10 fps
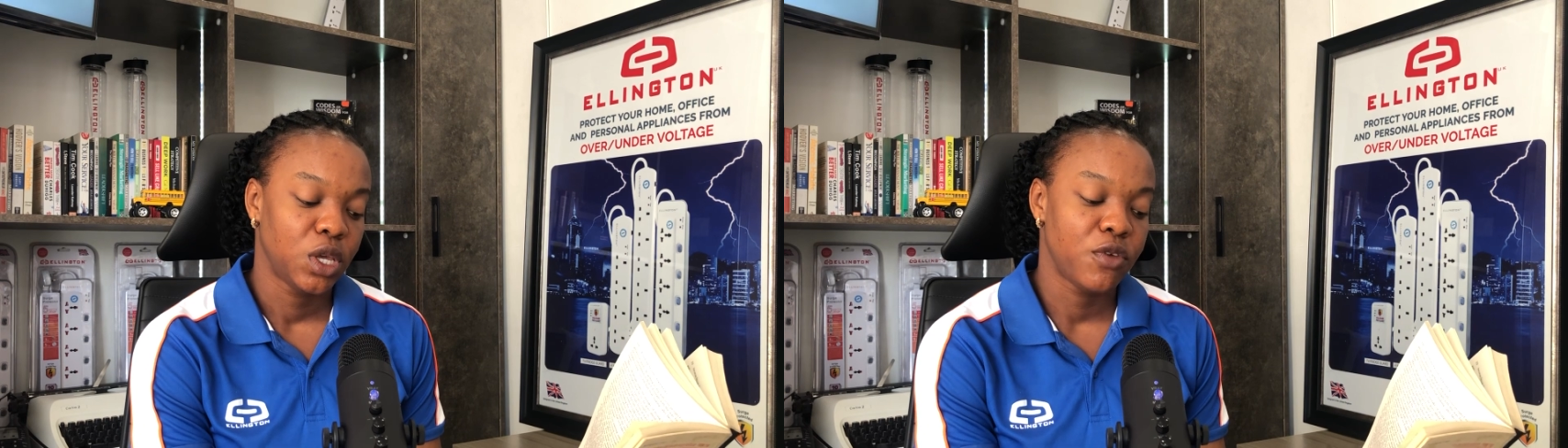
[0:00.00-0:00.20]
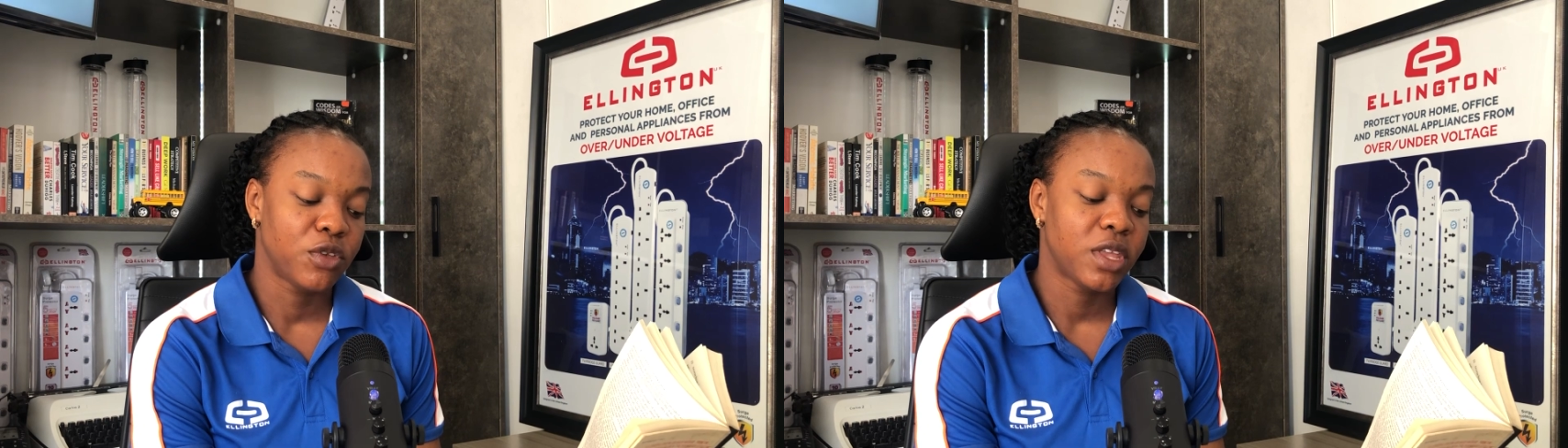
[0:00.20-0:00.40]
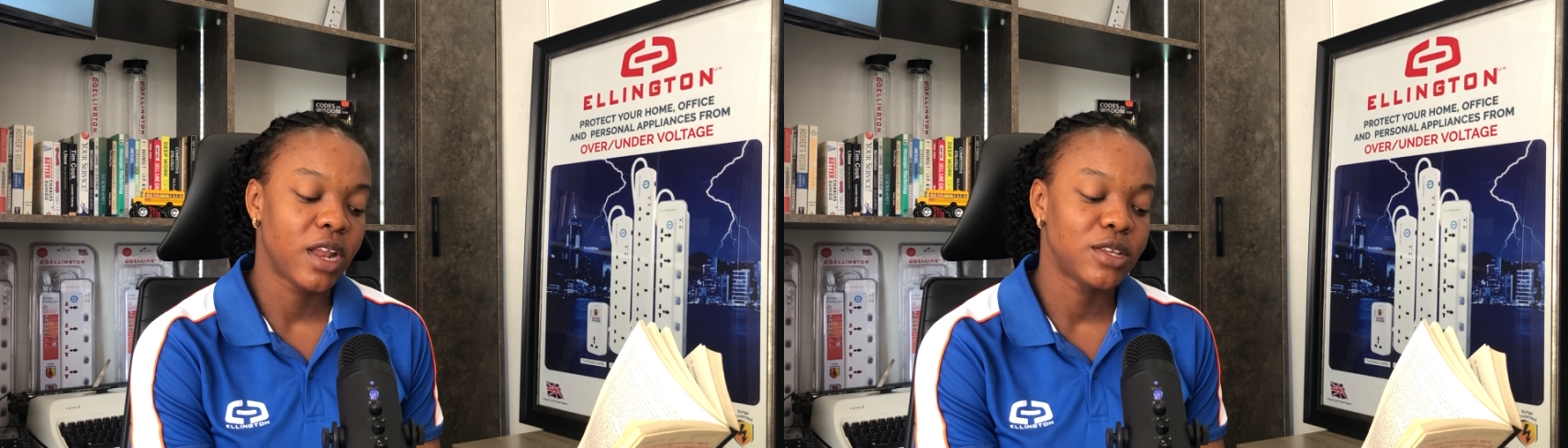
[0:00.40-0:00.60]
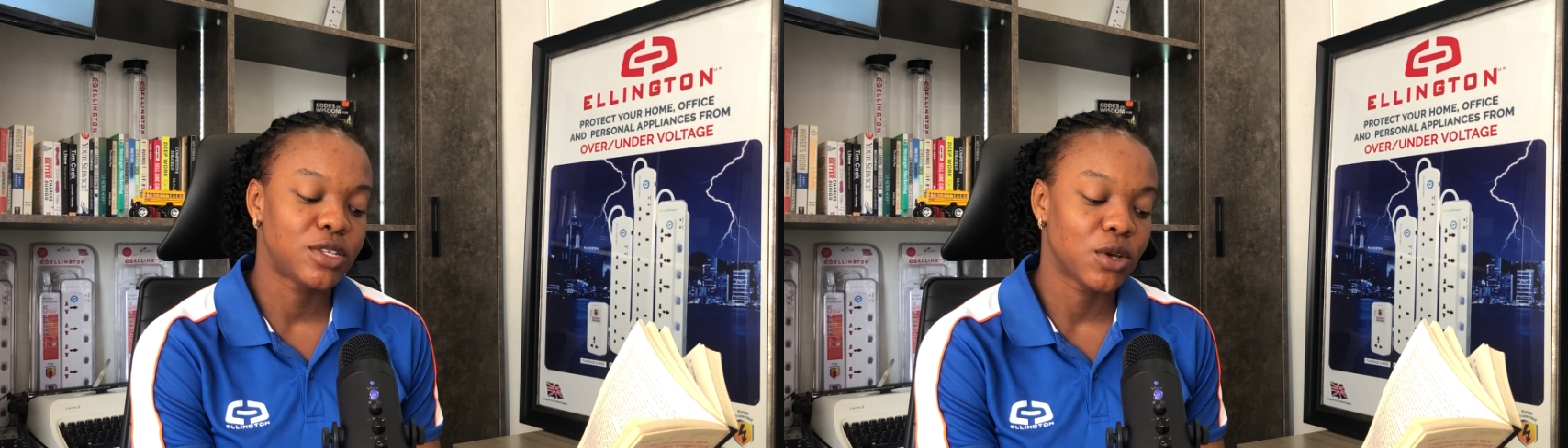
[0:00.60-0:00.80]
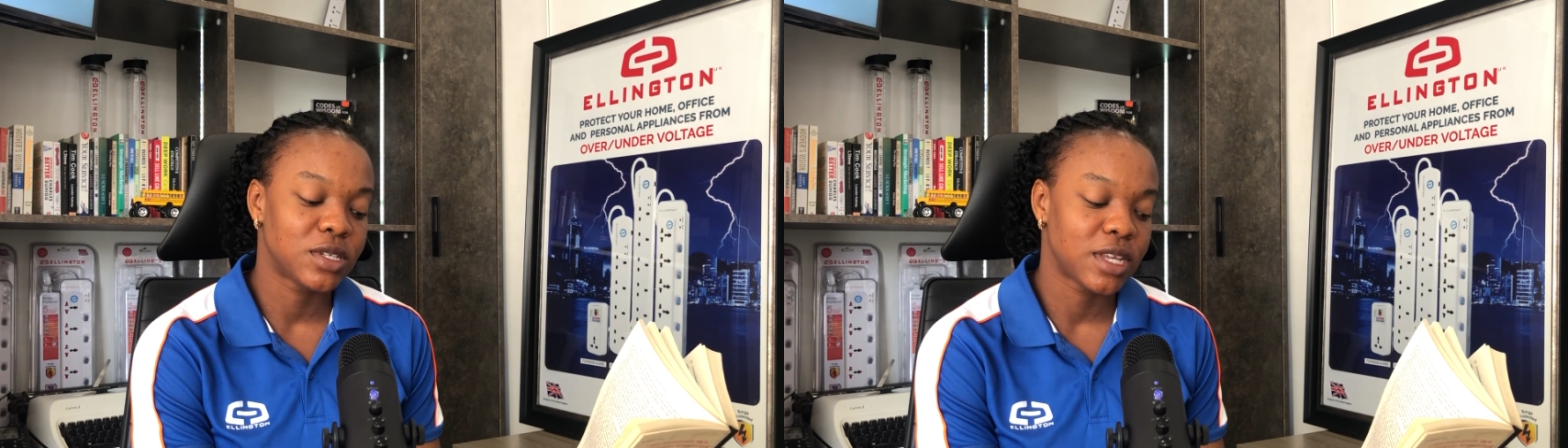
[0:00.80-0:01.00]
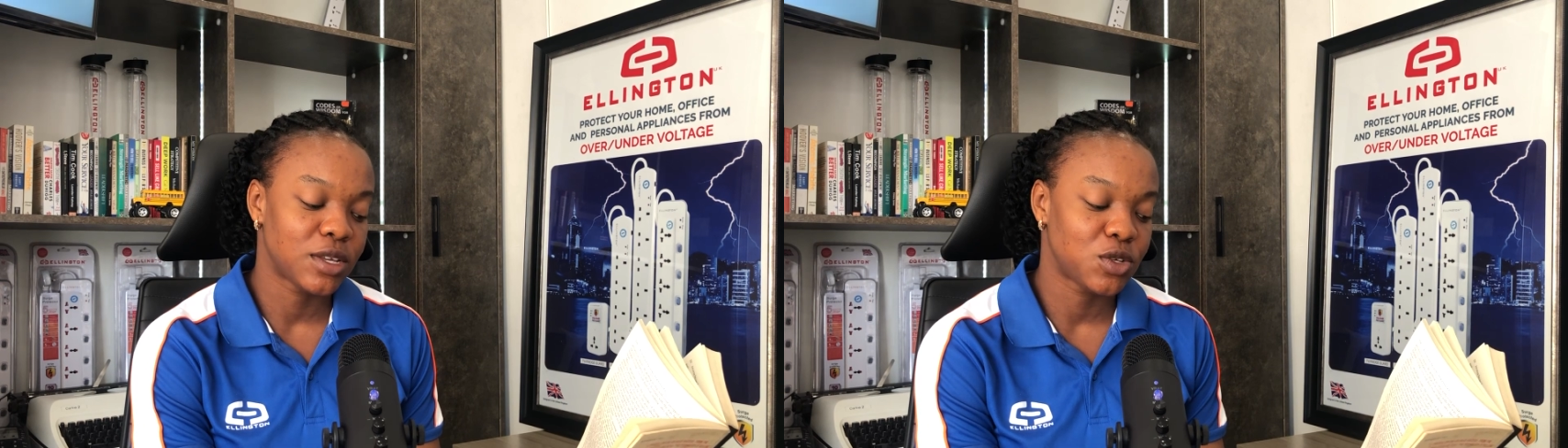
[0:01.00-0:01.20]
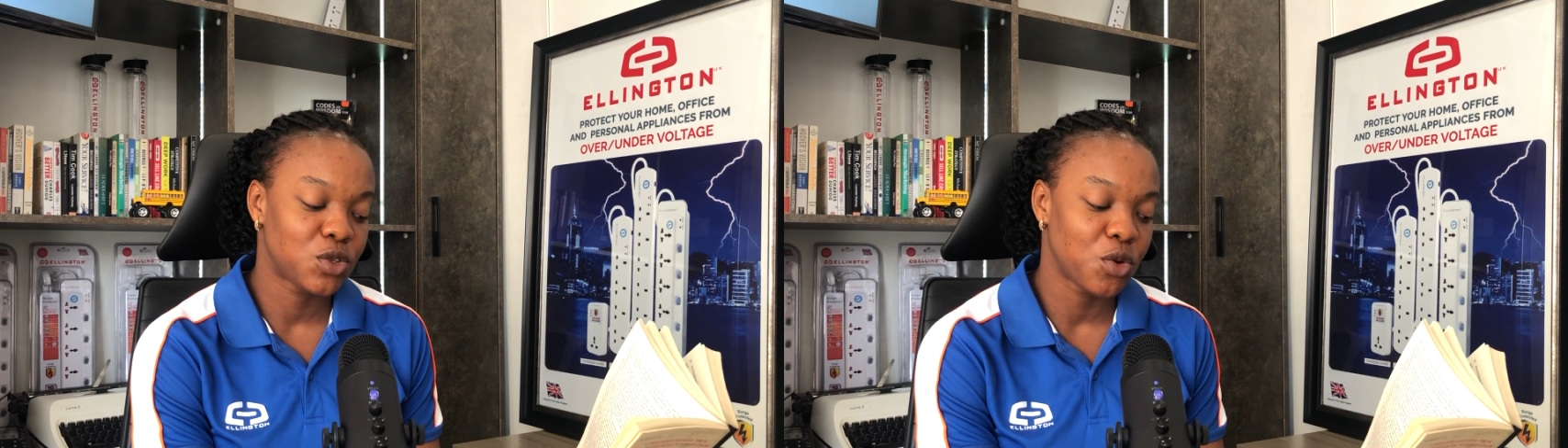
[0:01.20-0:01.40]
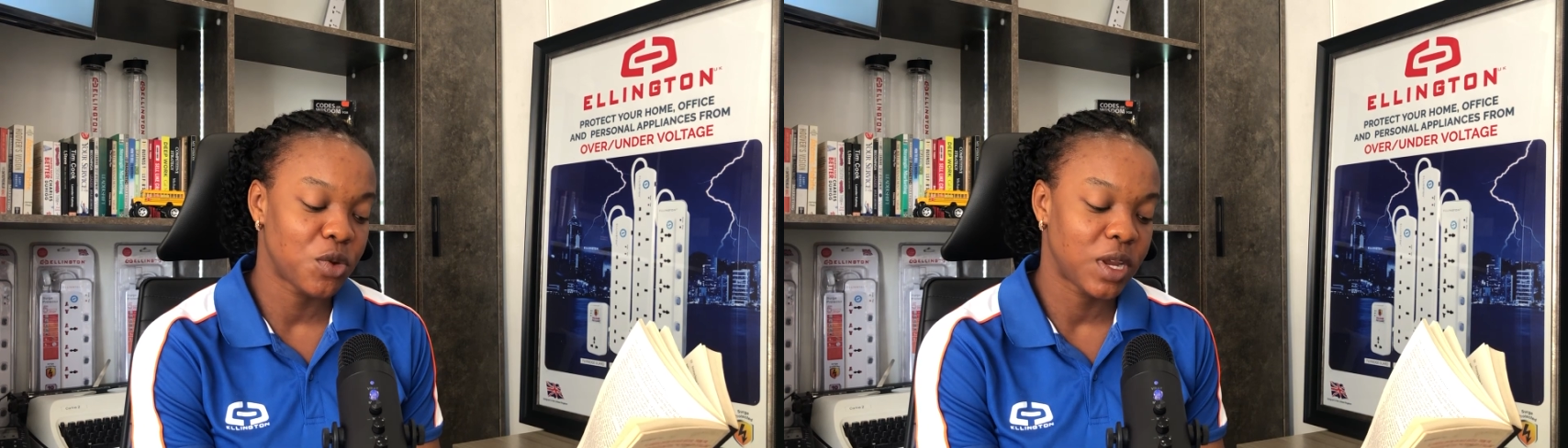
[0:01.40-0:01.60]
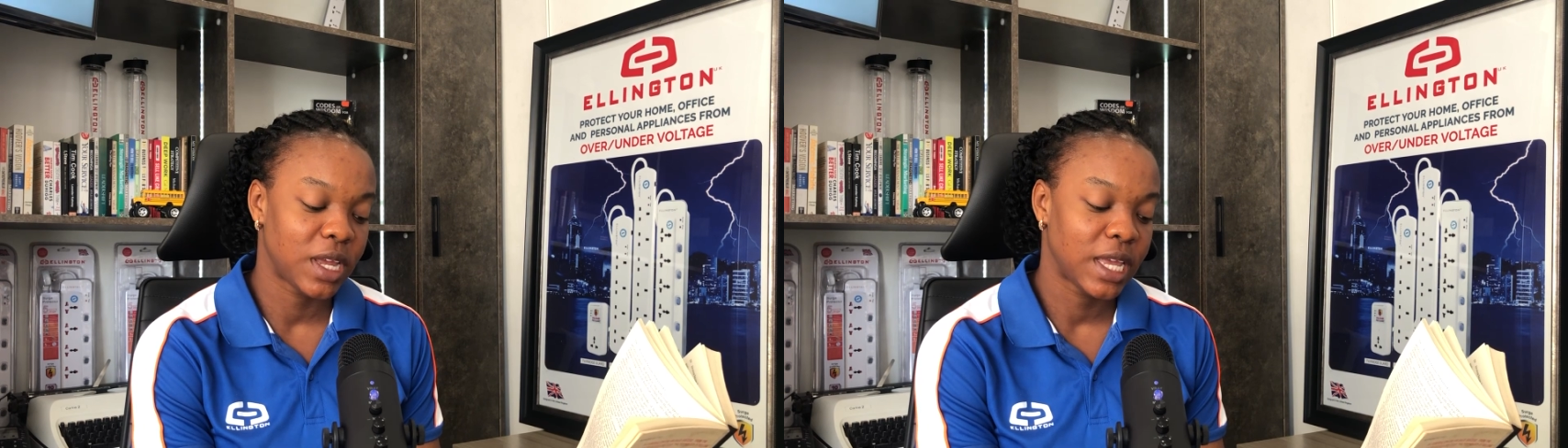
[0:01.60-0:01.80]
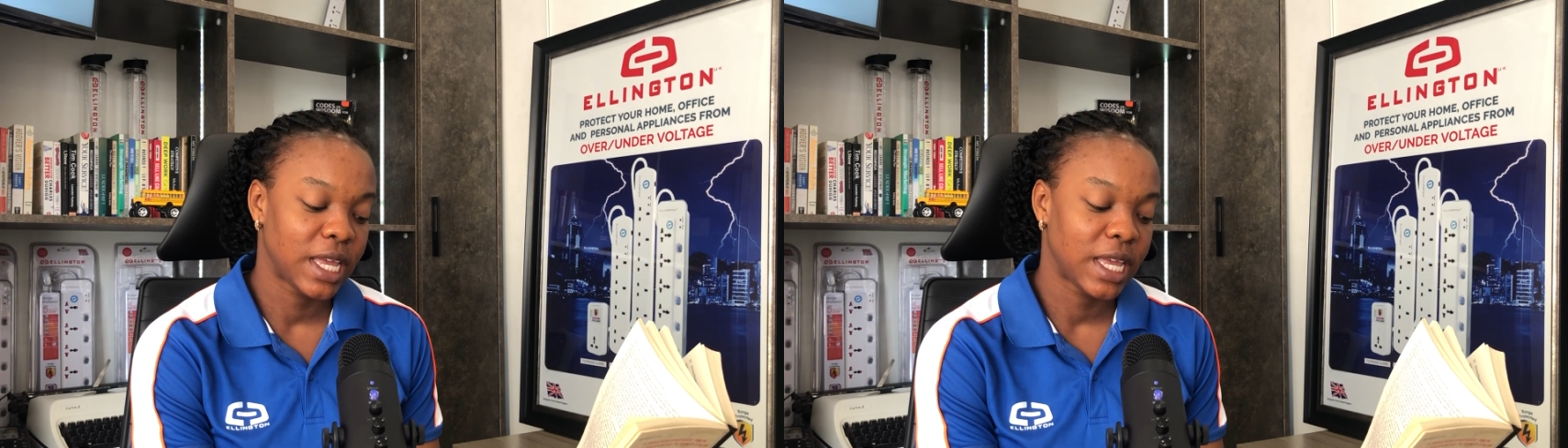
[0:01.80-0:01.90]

If you tell a success story